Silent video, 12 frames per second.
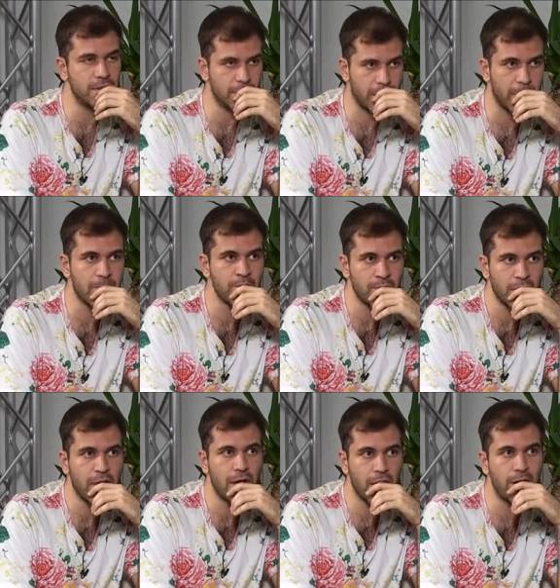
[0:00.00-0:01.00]
okay
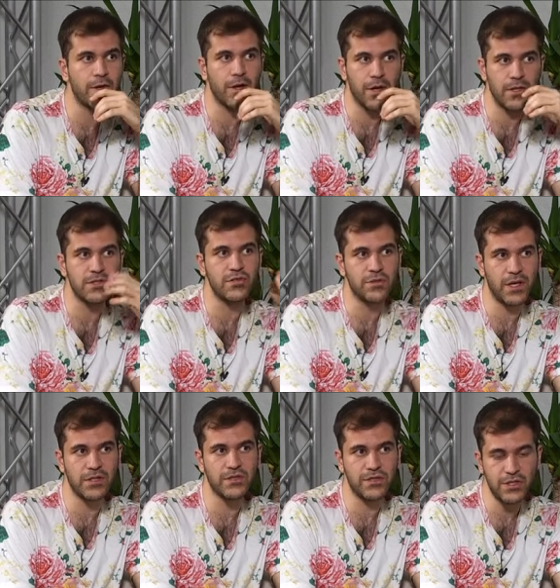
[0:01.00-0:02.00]
yeah okay and so
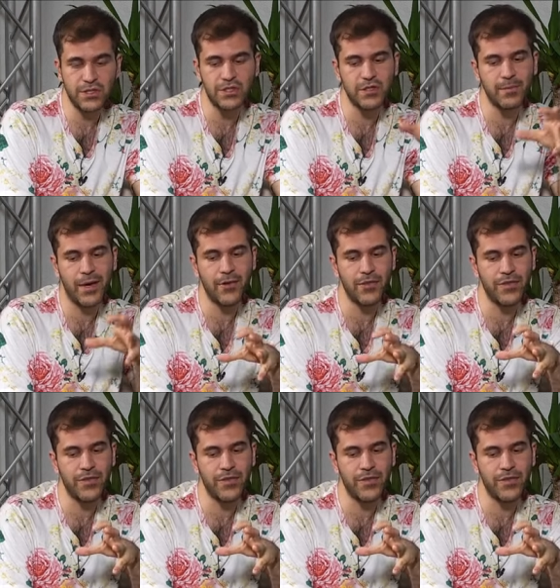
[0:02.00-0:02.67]
yeah so teach us about